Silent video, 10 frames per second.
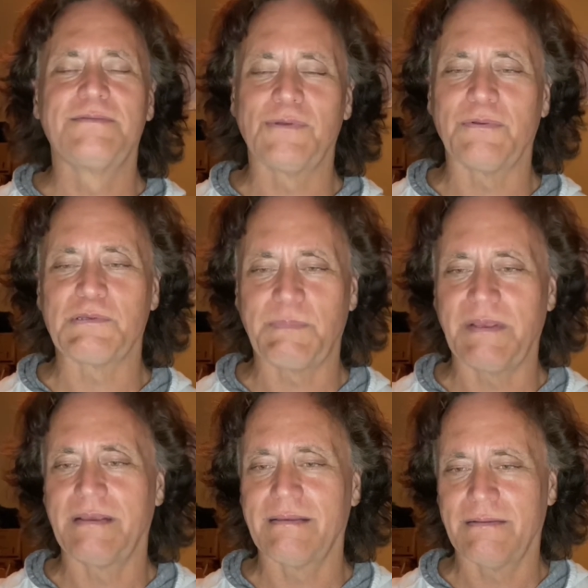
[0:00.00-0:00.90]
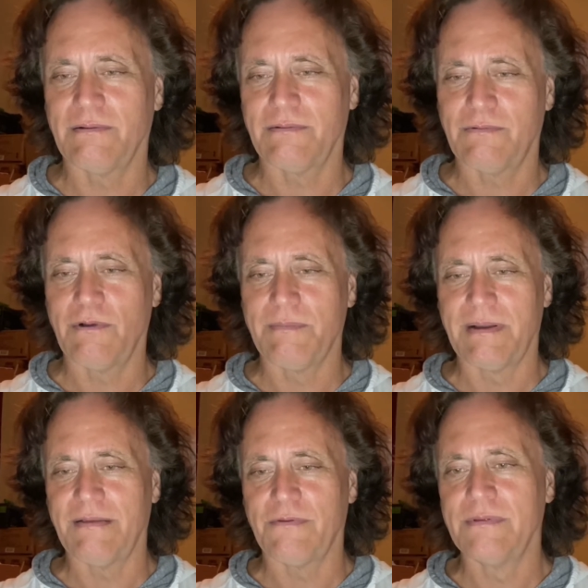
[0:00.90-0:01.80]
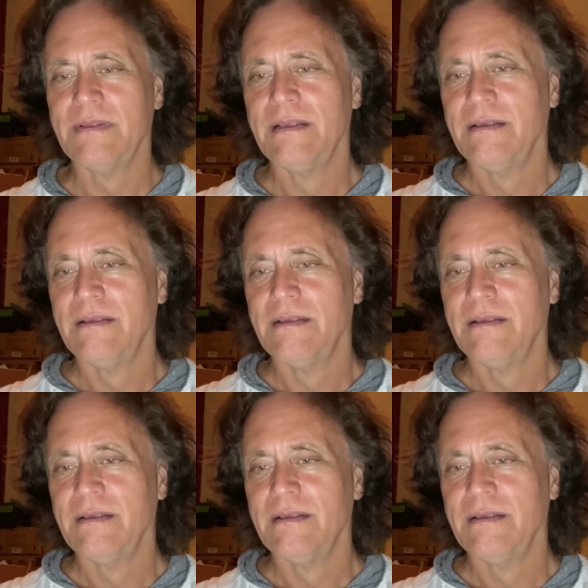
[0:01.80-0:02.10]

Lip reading: so to speak, your chroma level.